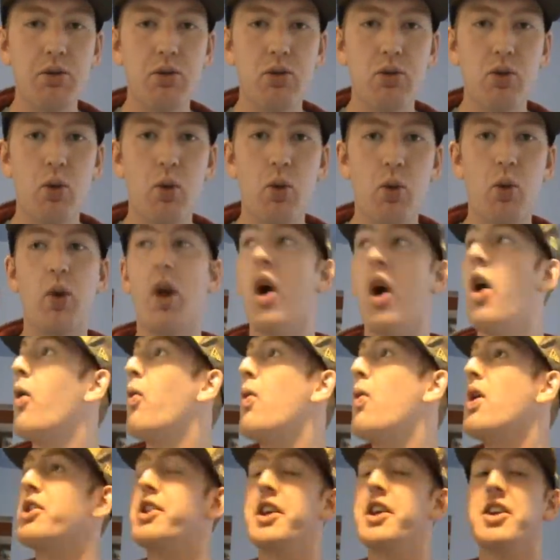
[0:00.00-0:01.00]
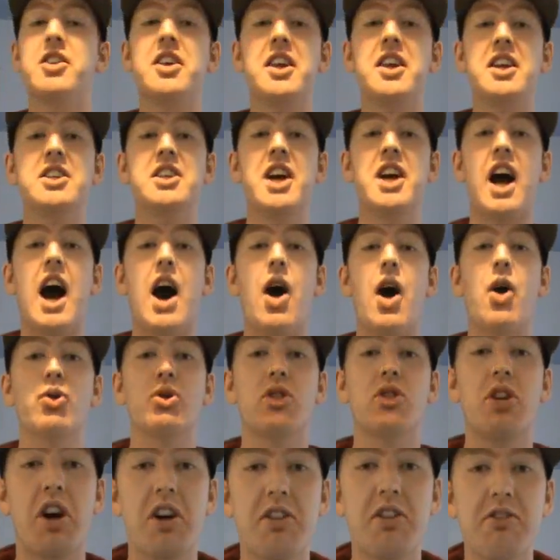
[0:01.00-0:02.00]
school we're going to teach you how
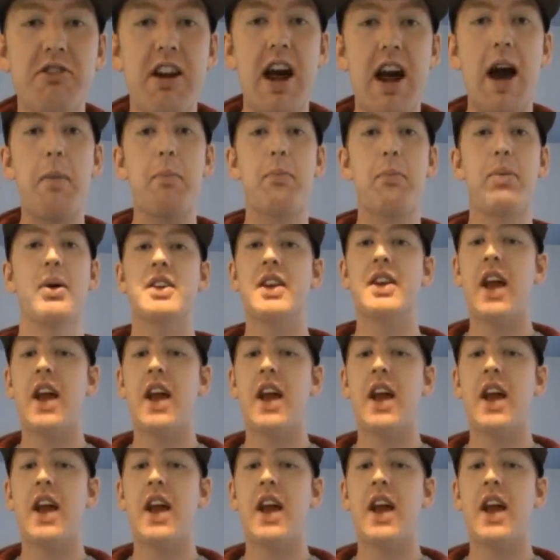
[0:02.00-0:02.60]
to wrap.